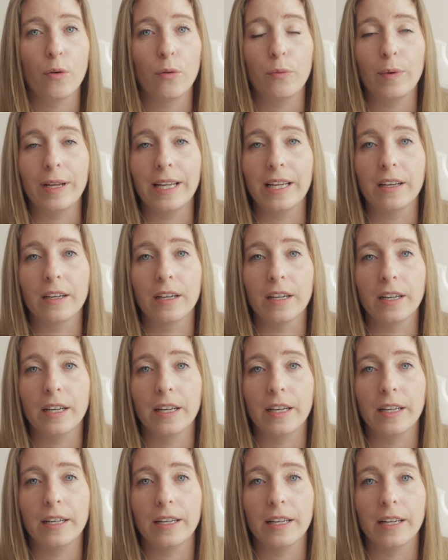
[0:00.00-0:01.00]
we
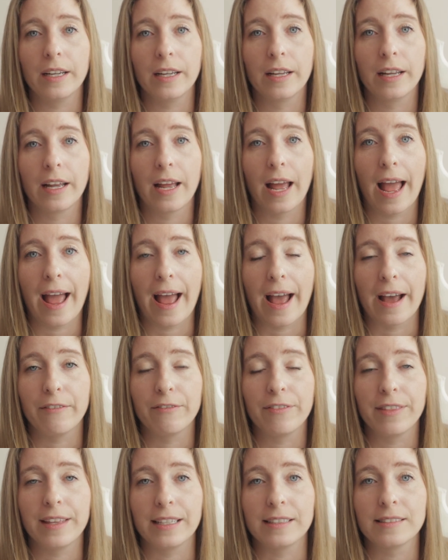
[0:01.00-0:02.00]
could
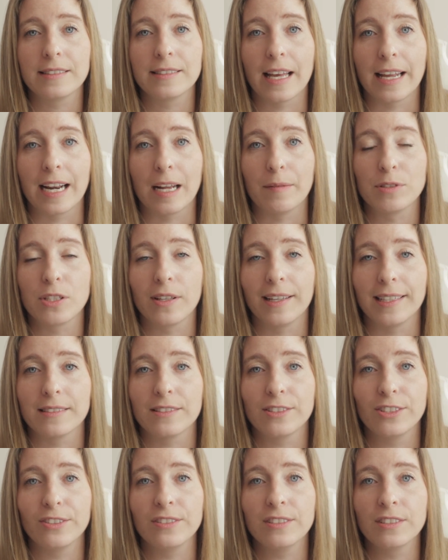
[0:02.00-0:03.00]
have things set up so that
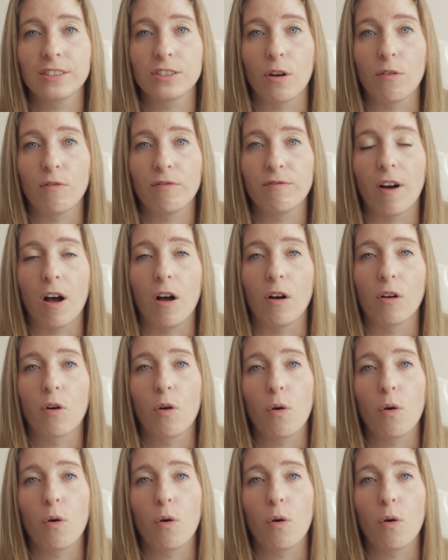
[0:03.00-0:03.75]
students don't fall